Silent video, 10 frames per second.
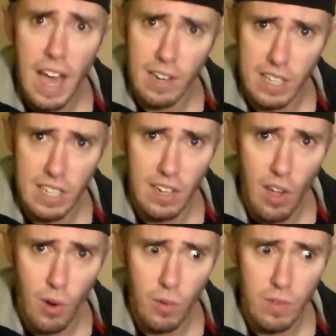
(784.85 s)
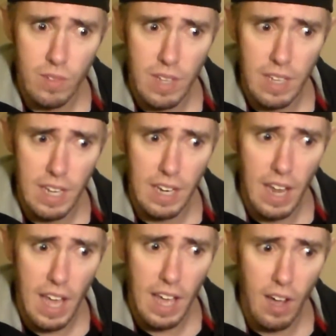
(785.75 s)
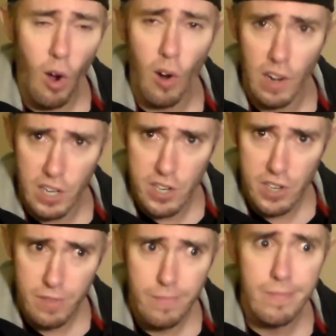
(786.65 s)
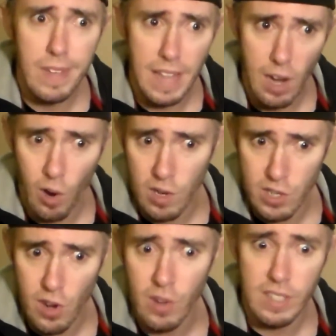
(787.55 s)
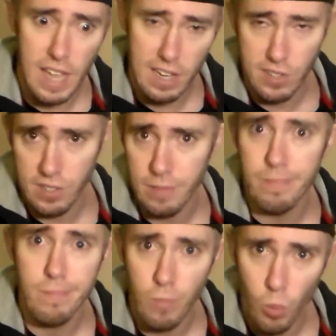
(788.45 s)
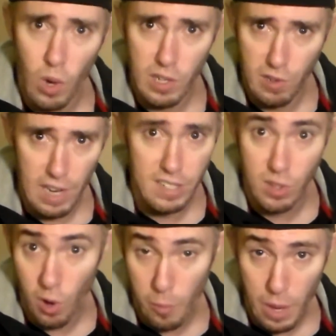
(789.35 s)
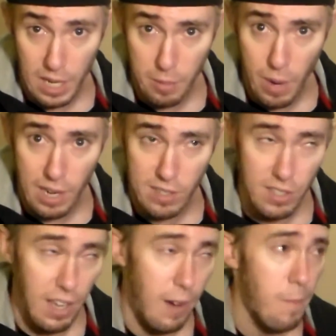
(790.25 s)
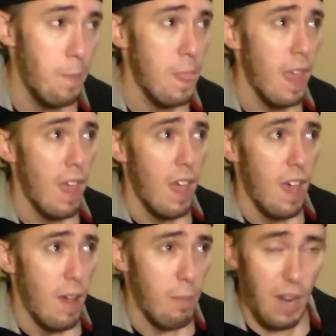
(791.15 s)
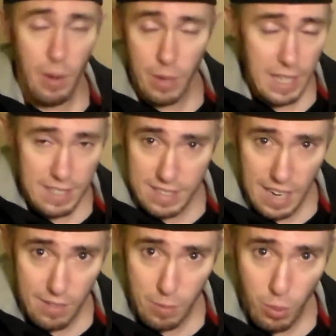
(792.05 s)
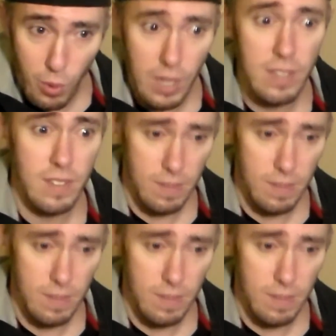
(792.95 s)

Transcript: out of key note in orange, and that orange note is actually what creates the harmonic minor scale. But anyway, that's aside the point.